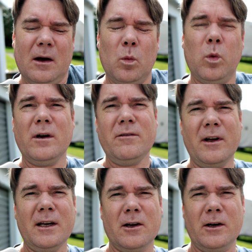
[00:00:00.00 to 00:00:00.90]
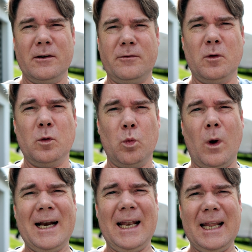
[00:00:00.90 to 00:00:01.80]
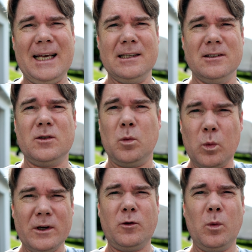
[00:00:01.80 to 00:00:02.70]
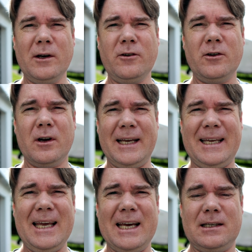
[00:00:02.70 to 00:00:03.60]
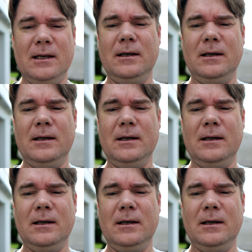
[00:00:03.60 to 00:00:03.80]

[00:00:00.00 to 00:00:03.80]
what if I can only afford one lens? Which one should I get?